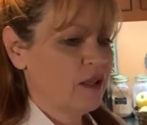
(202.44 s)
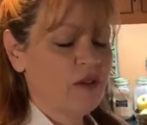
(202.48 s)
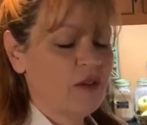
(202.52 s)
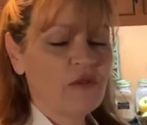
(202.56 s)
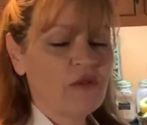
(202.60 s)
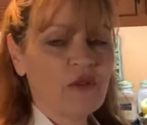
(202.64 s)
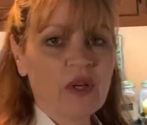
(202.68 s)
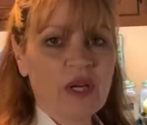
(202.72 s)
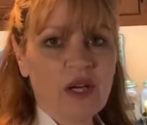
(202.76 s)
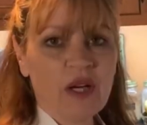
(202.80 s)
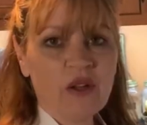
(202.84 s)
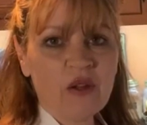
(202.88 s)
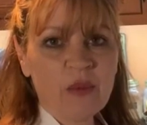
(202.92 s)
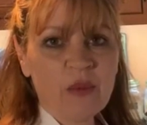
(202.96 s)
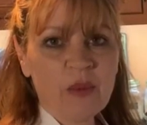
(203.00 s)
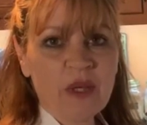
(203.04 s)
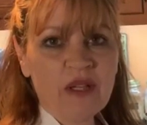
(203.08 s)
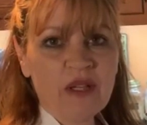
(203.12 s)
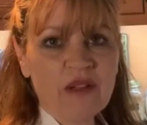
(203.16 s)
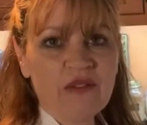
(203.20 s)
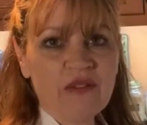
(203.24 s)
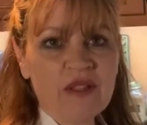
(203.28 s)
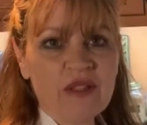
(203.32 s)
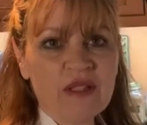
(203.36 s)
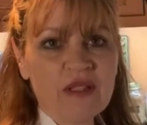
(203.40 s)
for health
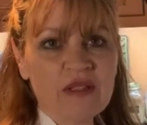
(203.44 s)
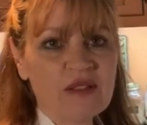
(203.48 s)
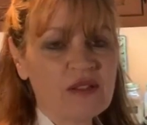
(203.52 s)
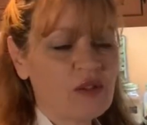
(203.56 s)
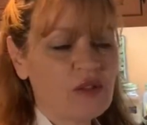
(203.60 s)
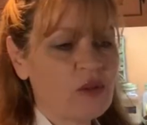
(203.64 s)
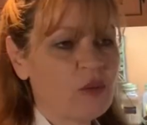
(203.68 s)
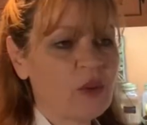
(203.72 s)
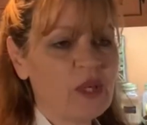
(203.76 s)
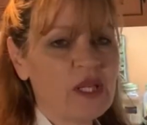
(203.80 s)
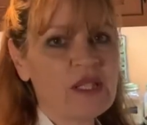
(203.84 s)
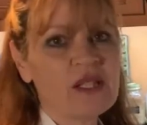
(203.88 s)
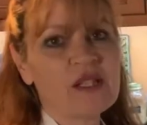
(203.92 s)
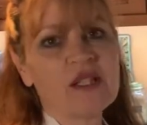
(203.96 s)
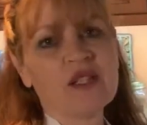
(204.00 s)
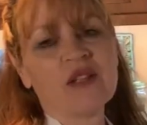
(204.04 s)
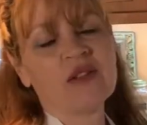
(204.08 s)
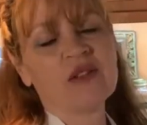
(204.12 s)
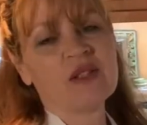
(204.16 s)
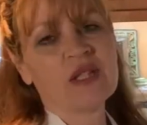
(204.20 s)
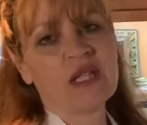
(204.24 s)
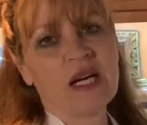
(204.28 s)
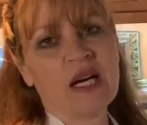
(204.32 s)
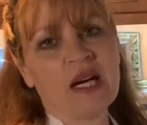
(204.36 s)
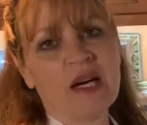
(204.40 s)
benefits, you're wasting your
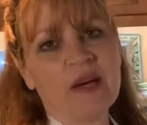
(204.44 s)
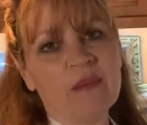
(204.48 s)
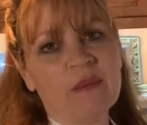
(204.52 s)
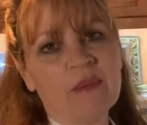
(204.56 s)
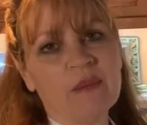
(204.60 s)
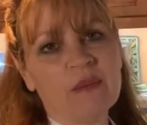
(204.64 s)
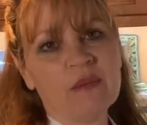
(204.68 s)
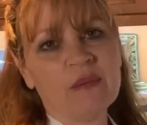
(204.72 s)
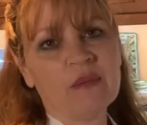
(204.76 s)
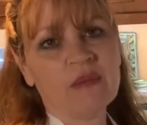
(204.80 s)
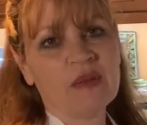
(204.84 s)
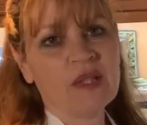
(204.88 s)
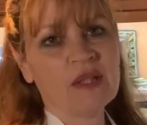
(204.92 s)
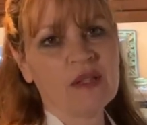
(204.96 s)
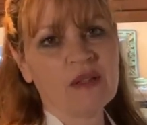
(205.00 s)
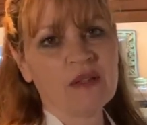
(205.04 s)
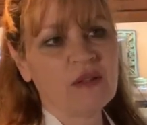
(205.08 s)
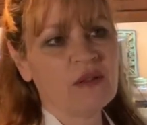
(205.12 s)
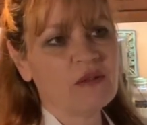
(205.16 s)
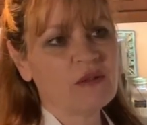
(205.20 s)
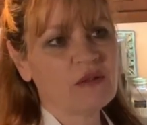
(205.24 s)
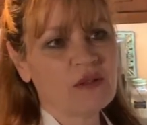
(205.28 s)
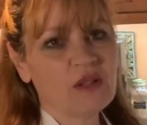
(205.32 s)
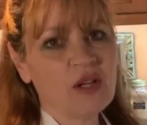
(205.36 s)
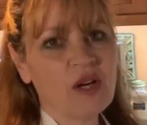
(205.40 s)
time.
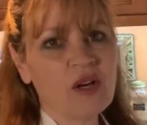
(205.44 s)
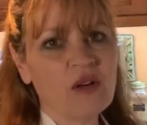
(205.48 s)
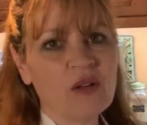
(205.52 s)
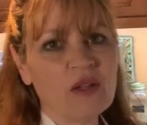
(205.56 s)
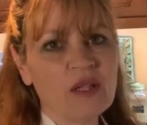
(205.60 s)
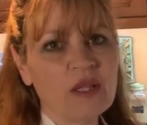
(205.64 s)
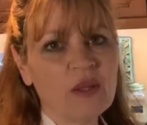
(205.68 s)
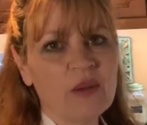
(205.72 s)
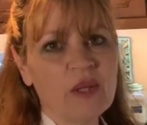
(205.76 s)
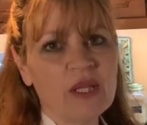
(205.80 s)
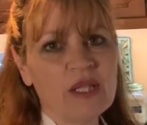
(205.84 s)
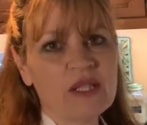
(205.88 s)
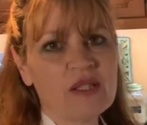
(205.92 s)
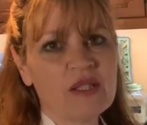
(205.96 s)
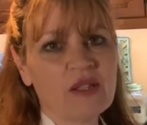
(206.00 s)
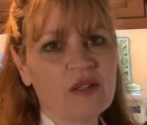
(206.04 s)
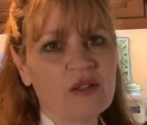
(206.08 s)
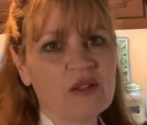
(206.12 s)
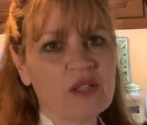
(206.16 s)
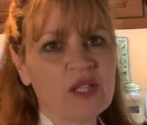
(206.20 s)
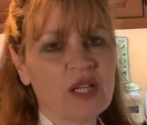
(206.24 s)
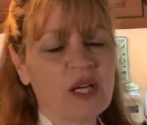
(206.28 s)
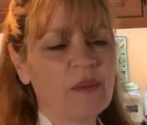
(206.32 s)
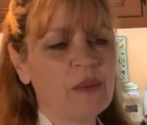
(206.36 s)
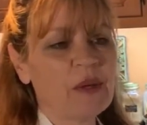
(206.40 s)
You're totally wasting your
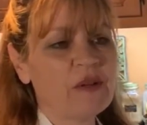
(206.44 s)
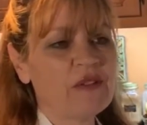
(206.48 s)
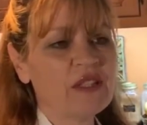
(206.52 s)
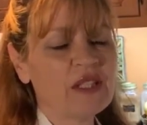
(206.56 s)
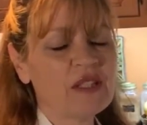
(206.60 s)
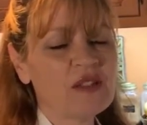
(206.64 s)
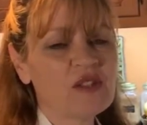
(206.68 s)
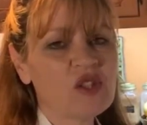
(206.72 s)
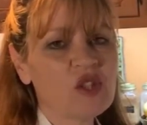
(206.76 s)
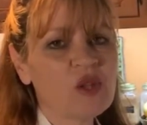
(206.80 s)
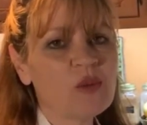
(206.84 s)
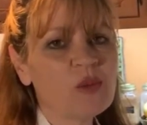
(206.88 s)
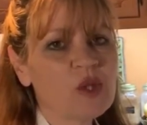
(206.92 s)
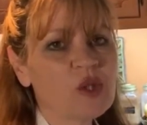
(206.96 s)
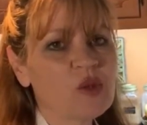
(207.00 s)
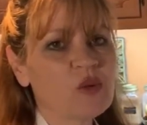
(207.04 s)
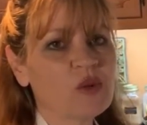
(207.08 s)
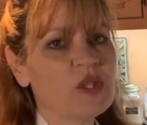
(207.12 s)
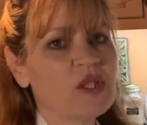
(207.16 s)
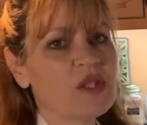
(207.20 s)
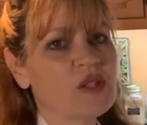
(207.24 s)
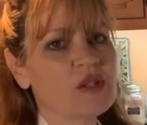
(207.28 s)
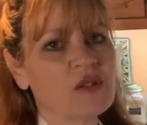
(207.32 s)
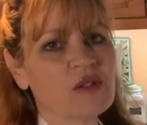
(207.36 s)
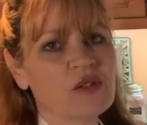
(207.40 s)
time. I've done so much
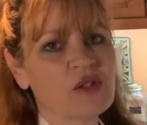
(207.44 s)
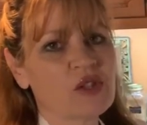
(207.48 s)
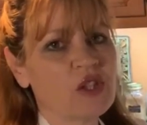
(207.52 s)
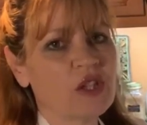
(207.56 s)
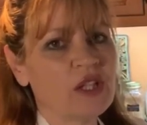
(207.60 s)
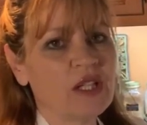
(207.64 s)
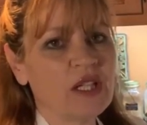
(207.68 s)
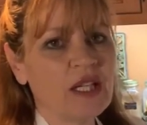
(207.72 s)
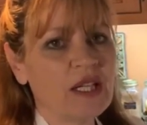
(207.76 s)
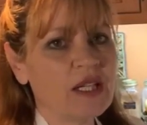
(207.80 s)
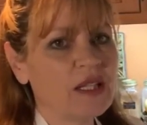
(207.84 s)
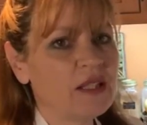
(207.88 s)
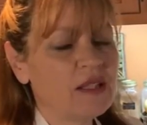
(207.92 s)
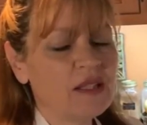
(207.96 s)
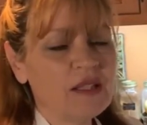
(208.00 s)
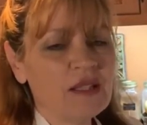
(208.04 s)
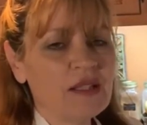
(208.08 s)
research on that.